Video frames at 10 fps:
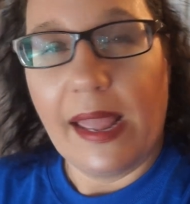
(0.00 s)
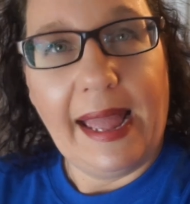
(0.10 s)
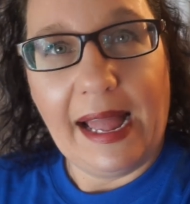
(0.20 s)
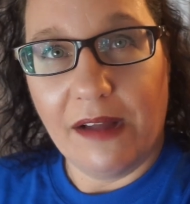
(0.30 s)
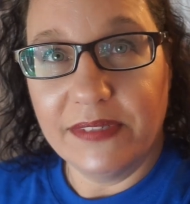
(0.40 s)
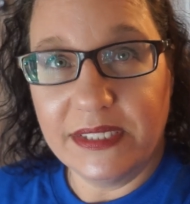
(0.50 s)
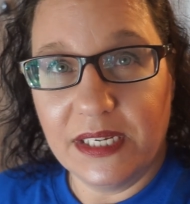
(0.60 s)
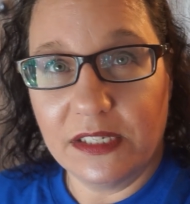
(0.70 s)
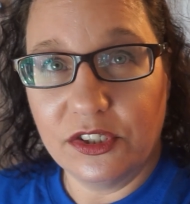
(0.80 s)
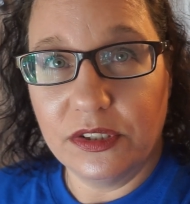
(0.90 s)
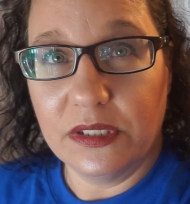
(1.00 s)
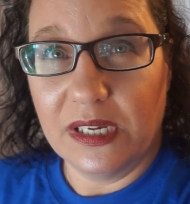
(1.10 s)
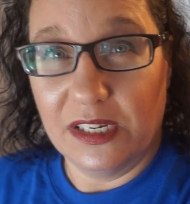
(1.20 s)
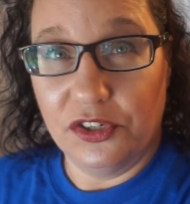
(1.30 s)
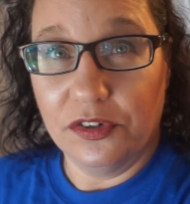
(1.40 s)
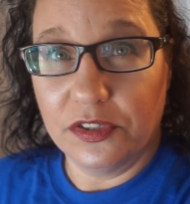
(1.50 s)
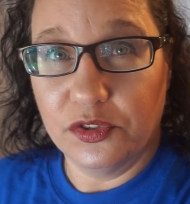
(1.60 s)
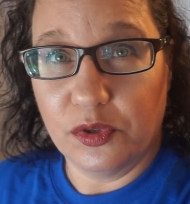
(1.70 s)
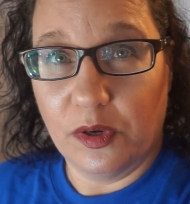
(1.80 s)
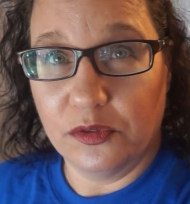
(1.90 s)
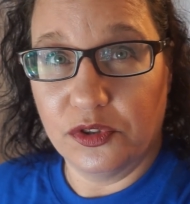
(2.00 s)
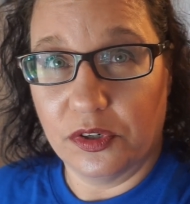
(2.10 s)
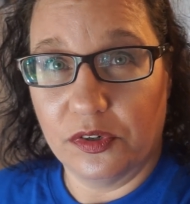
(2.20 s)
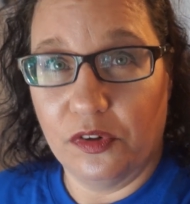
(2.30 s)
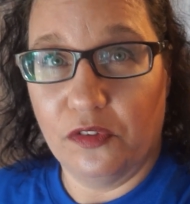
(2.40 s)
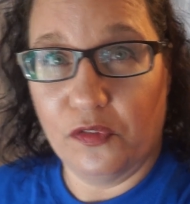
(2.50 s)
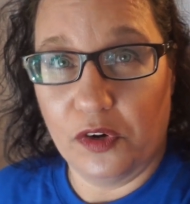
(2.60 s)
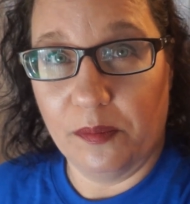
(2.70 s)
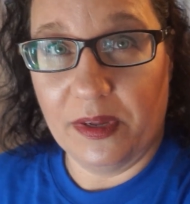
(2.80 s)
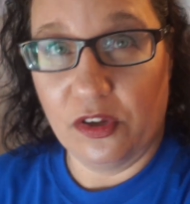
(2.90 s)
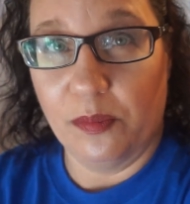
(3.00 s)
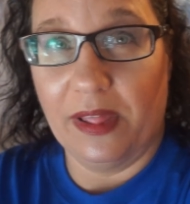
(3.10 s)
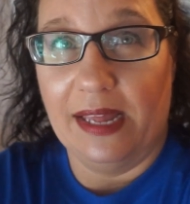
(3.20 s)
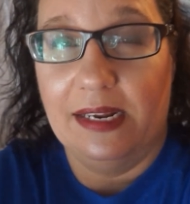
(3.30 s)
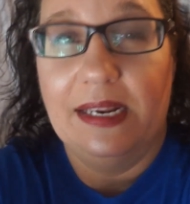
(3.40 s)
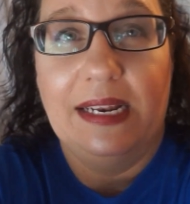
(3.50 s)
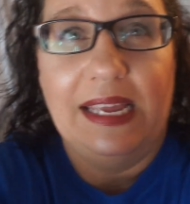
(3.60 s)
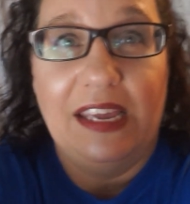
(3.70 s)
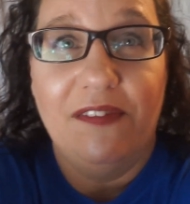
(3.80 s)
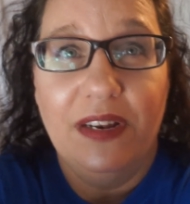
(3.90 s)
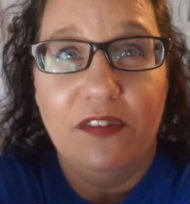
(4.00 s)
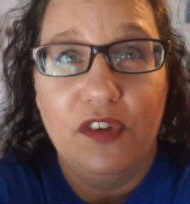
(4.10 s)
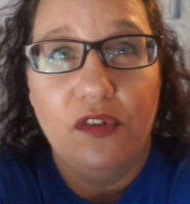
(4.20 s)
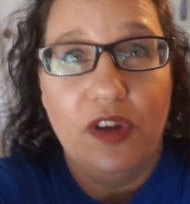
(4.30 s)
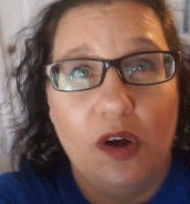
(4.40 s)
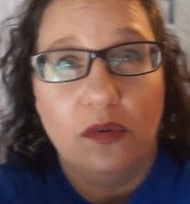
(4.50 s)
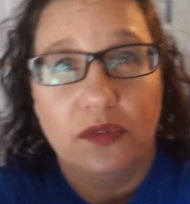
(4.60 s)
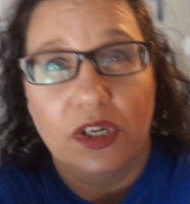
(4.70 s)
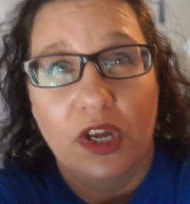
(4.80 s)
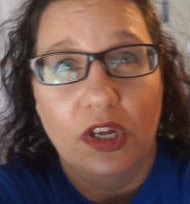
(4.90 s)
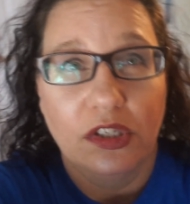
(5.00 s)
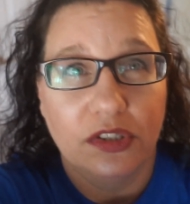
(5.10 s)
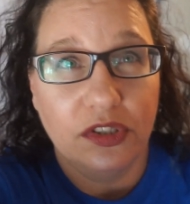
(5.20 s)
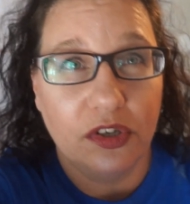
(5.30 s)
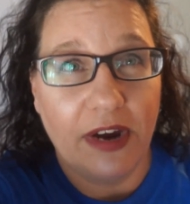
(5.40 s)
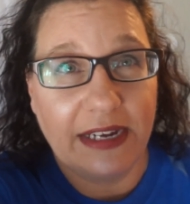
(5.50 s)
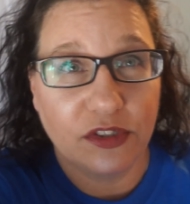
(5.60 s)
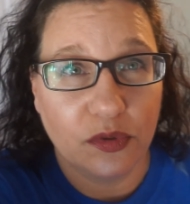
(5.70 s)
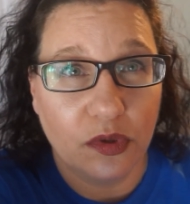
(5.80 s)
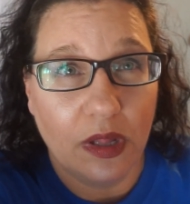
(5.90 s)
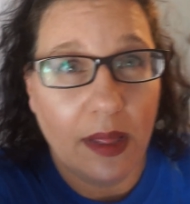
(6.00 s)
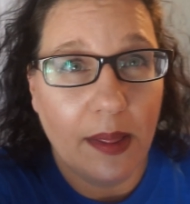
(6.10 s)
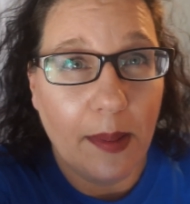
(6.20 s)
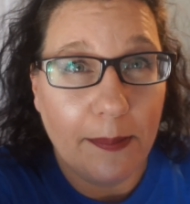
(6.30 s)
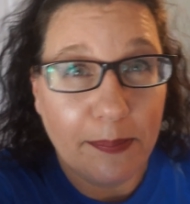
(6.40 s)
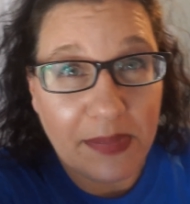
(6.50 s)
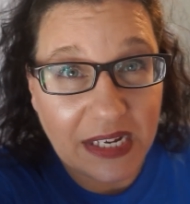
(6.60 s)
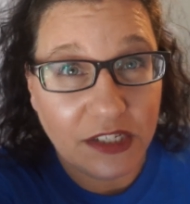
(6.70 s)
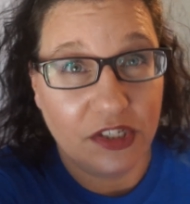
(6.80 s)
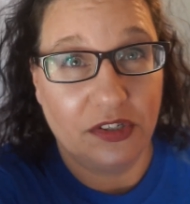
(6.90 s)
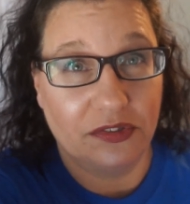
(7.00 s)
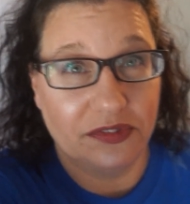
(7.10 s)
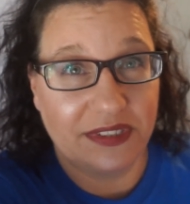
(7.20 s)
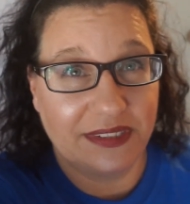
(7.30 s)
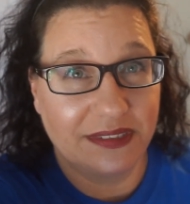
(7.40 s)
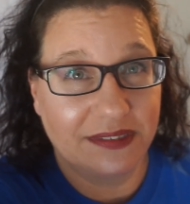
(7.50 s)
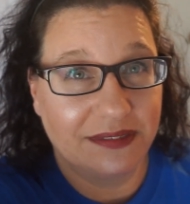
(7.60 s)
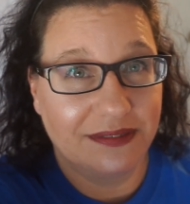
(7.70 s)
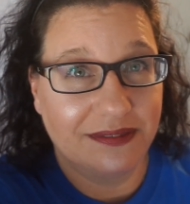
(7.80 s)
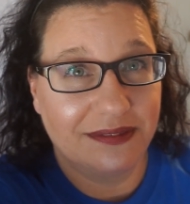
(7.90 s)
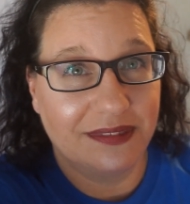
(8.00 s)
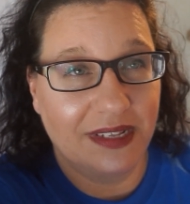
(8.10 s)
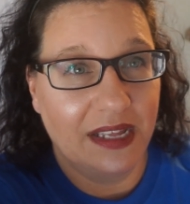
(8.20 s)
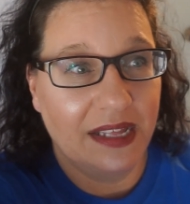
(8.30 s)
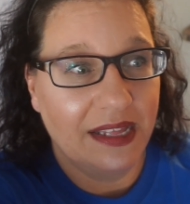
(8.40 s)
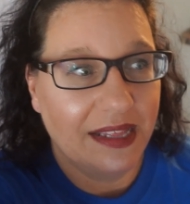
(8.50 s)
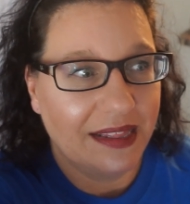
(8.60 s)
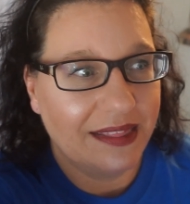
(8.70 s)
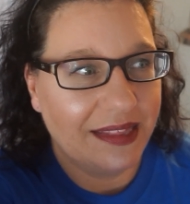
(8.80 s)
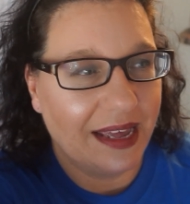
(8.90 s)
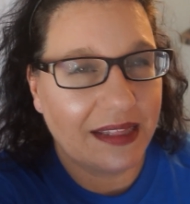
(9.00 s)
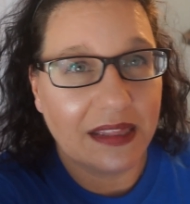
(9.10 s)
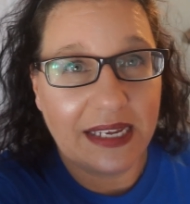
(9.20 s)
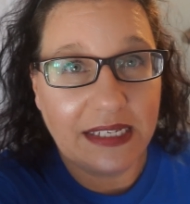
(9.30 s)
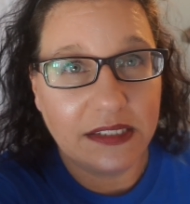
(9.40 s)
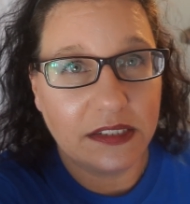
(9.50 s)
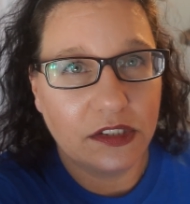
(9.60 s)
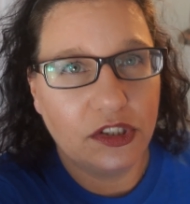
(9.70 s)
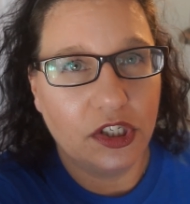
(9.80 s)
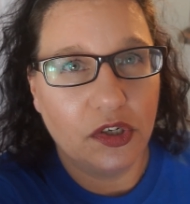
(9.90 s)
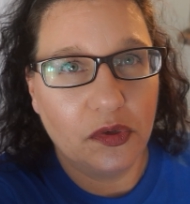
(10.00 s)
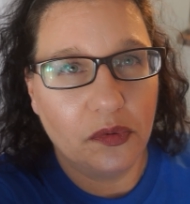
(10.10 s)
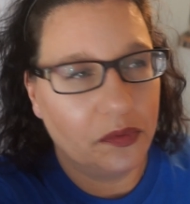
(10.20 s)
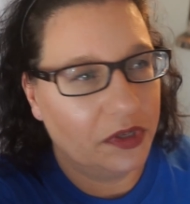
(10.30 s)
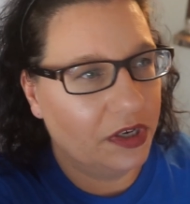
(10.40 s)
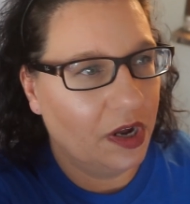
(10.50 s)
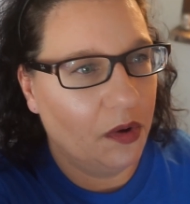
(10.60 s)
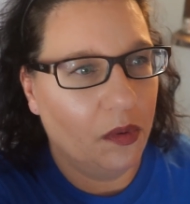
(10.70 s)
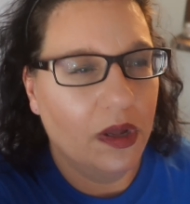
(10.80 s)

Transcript: have a section in your control journal for your menu planning, and even if you don't do your actual menus, at least do, you know,